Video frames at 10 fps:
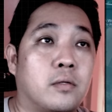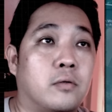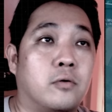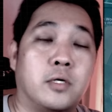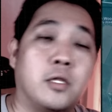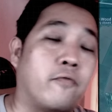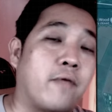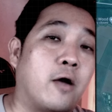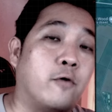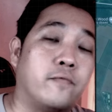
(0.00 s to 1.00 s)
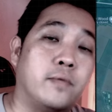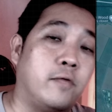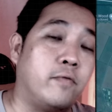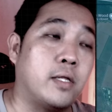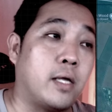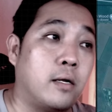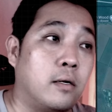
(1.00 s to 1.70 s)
You know, a lot of elf living there.